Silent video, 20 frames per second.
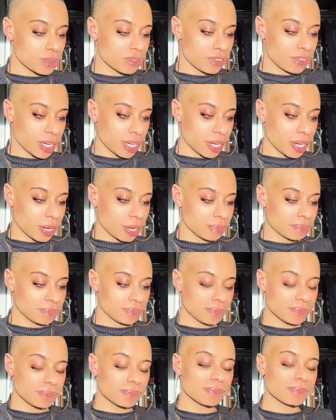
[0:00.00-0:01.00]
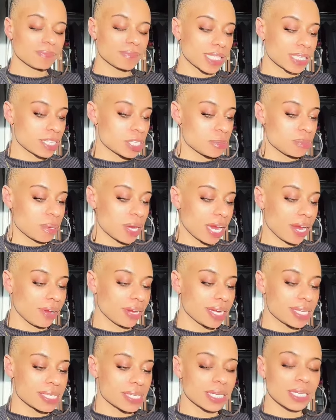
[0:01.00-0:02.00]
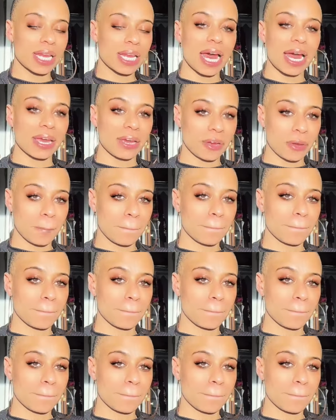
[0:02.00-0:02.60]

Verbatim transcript: figure this parent is a liar.